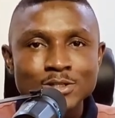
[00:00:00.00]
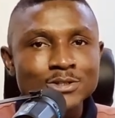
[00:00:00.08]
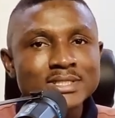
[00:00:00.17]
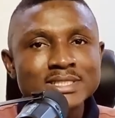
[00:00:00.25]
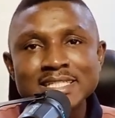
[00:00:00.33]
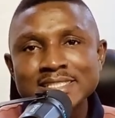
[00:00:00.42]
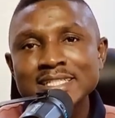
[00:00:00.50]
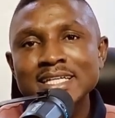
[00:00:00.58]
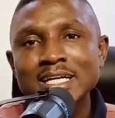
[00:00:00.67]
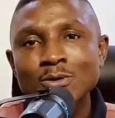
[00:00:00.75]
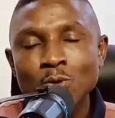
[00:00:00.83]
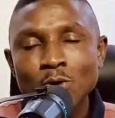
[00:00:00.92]
You don't see a
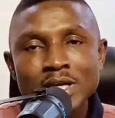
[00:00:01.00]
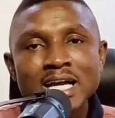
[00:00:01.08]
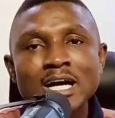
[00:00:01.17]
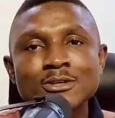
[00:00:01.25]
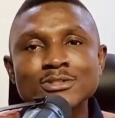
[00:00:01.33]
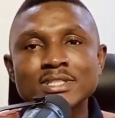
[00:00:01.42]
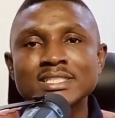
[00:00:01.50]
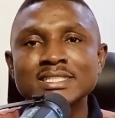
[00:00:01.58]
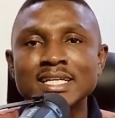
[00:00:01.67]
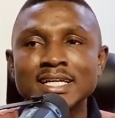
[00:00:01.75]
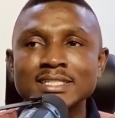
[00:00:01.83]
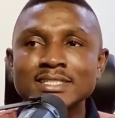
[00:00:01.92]
singer walking out to the
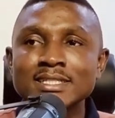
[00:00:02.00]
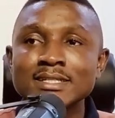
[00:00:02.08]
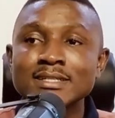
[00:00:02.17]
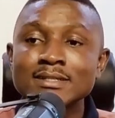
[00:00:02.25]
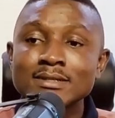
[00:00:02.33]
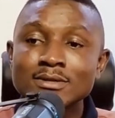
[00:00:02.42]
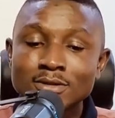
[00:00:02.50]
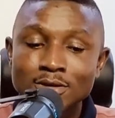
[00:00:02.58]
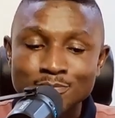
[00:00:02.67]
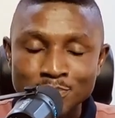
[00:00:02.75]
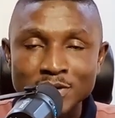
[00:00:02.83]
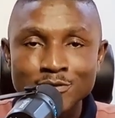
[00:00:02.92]
stage
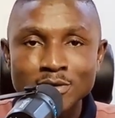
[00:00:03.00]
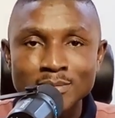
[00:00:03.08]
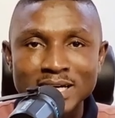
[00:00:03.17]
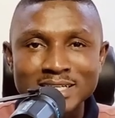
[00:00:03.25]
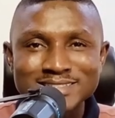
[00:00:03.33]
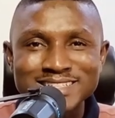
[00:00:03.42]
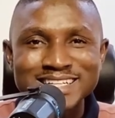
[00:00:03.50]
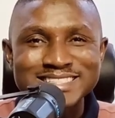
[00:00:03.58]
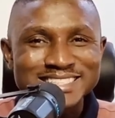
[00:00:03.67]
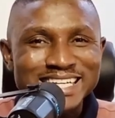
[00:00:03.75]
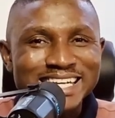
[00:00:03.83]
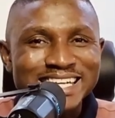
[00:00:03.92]
of performance and
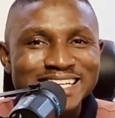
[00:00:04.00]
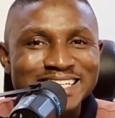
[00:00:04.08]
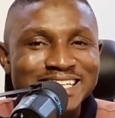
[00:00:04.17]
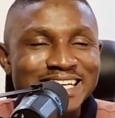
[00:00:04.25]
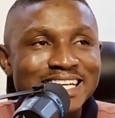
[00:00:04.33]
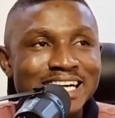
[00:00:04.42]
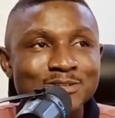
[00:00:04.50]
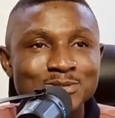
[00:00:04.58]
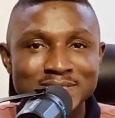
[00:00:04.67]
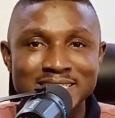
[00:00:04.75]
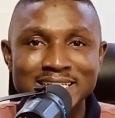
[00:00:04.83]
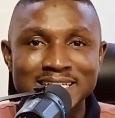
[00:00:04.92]
start learning how to
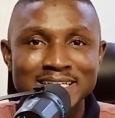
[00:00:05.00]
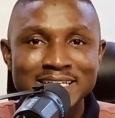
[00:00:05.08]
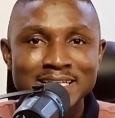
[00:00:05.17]
sing.